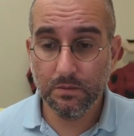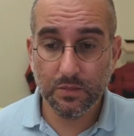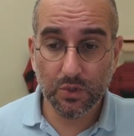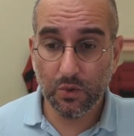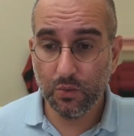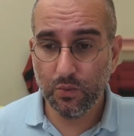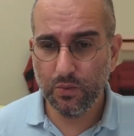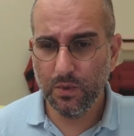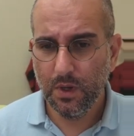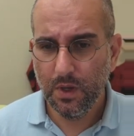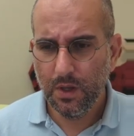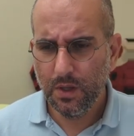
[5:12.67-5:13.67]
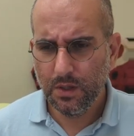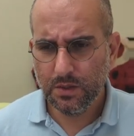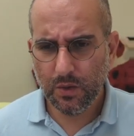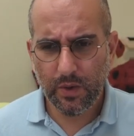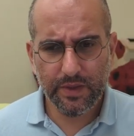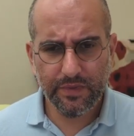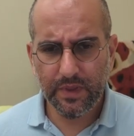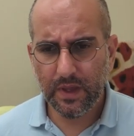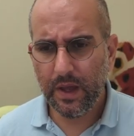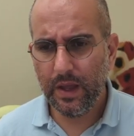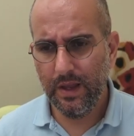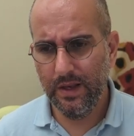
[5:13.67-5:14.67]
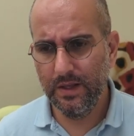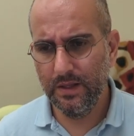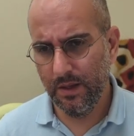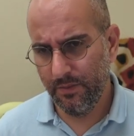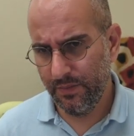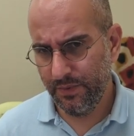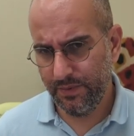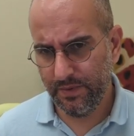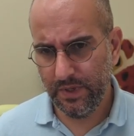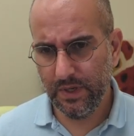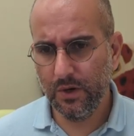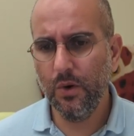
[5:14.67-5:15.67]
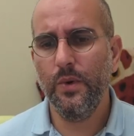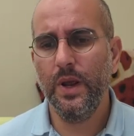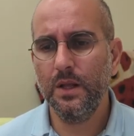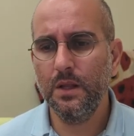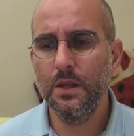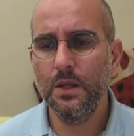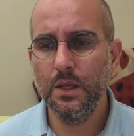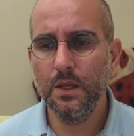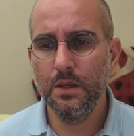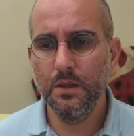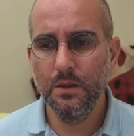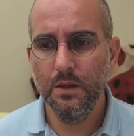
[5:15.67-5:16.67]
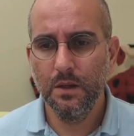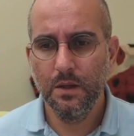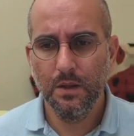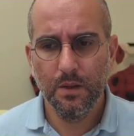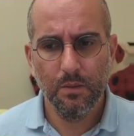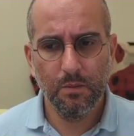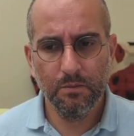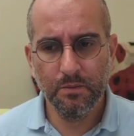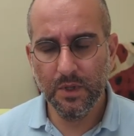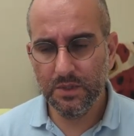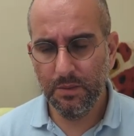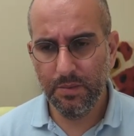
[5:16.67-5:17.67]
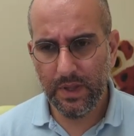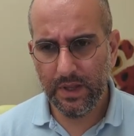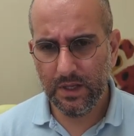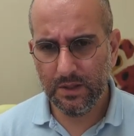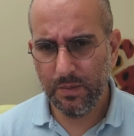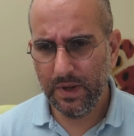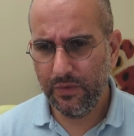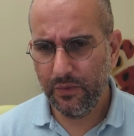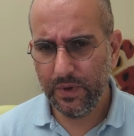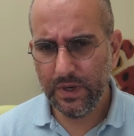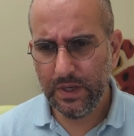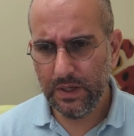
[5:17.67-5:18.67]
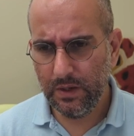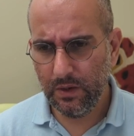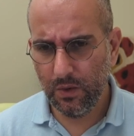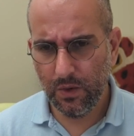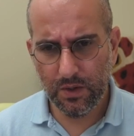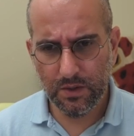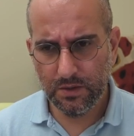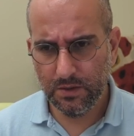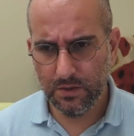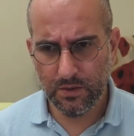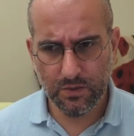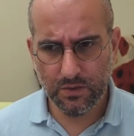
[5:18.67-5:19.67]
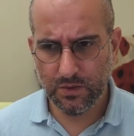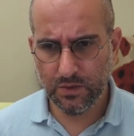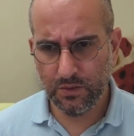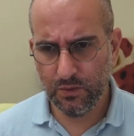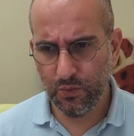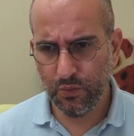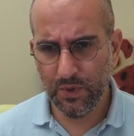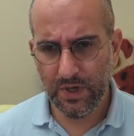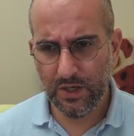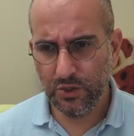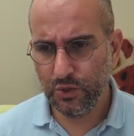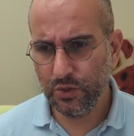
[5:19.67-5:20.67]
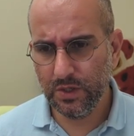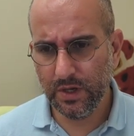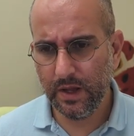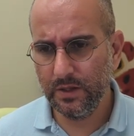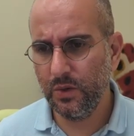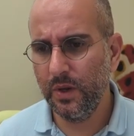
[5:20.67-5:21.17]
So I think I ended up incorrectly multiplying it by 3, or when I shouldn't have.